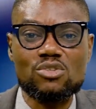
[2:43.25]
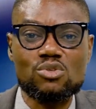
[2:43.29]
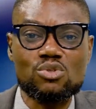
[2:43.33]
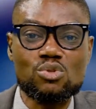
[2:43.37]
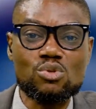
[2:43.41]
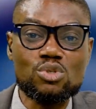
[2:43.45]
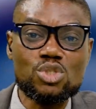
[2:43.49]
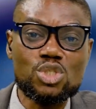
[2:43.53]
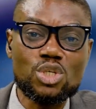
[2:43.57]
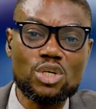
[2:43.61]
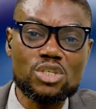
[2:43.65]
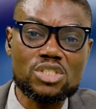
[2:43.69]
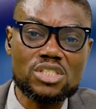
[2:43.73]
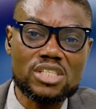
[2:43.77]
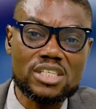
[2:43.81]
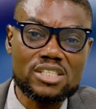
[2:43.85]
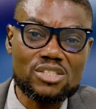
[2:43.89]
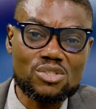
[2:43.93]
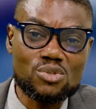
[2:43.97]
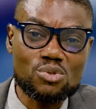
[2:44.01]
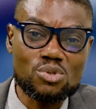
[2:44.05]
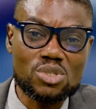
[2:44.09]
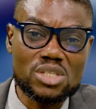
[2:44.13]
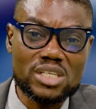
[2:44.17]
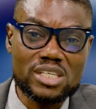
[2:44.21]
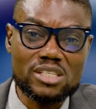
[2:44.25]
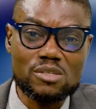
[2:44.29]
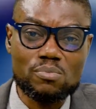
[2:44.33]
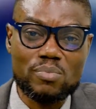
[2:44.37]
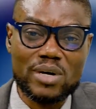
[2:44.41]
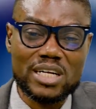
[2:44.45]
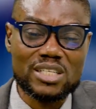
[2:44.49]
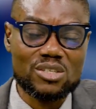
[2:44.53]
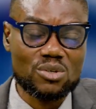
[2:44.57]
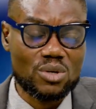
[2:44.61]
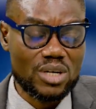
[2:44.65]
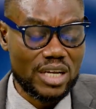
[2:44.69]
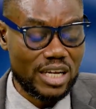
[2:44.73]
To do justice to this
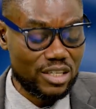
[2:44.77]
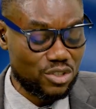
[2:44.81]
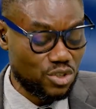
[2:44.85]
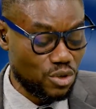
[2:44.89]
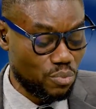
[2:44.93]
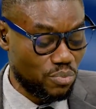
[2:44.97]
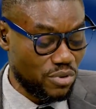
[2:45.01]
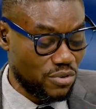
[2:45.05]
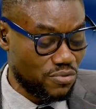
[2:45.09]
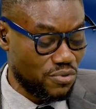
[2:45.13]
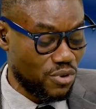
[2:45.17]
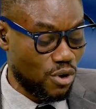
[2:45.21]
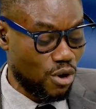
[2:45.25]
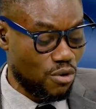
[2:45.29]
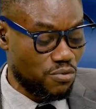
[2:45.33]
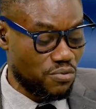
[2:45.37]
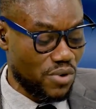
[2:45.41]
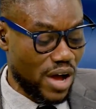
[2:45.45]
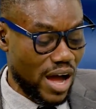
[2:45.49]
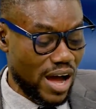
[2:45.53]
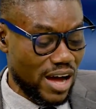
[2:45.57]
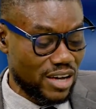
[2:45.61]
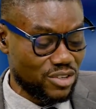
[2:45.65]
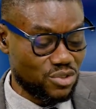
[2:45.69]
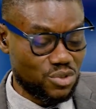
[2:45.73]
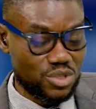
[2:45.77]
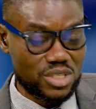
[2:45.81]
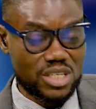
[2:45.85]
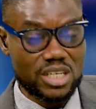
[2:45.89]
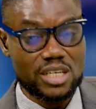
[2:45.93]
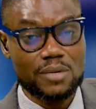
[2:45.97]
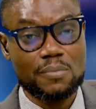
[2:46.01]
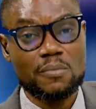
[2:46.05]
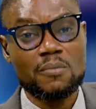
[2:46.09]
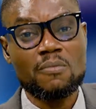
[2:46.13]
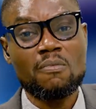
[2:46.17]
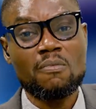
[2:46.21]
particular topic of ours today,